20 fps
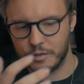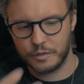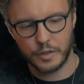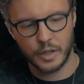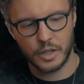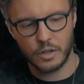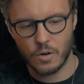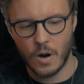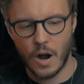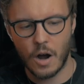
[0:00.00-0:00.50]

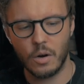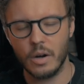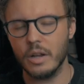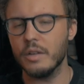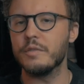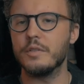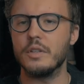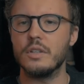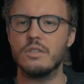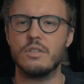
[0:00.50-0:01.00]
figure out
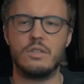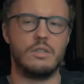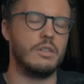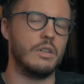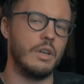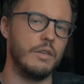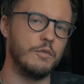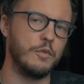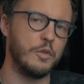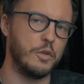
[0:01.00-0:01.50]
if this
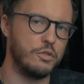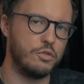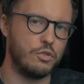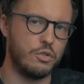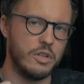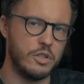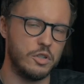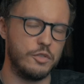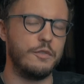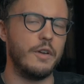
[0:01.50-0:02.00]

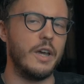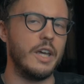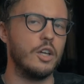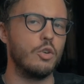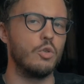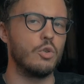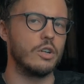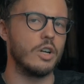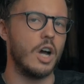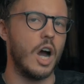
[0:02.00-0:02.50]
influencer is
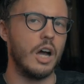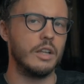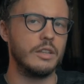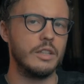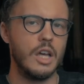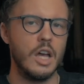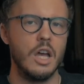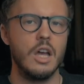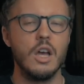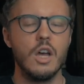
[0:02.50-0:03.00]
fake or not,
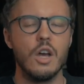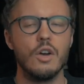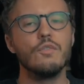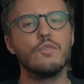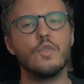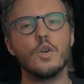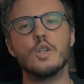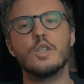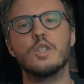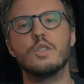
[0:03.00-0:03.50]

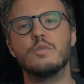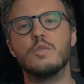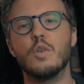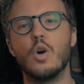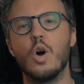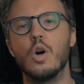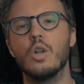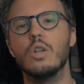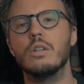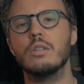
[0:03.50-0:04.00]
first of
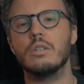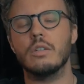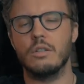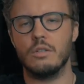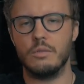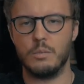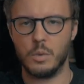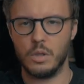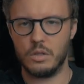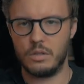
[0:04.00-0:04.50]
all, you
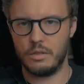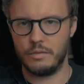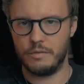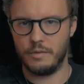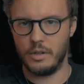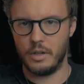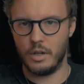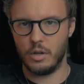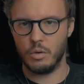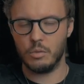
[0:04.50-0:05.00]
know, watch this
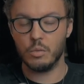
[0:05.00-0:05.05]
video.